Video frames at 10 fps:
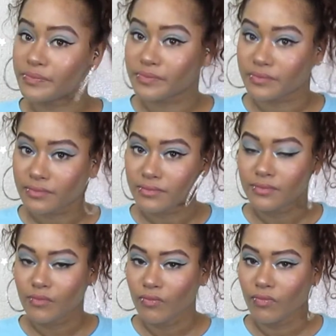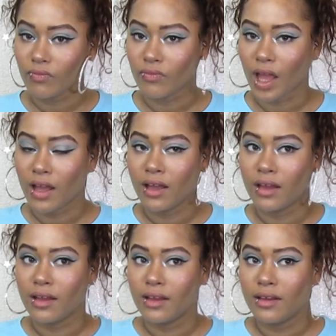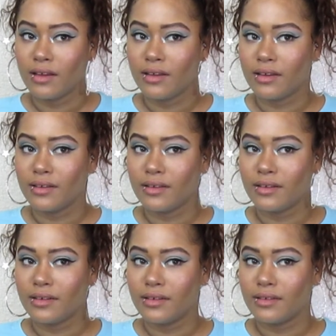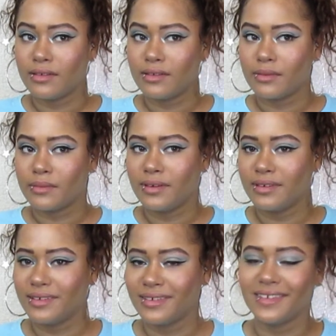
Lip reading: [no speech]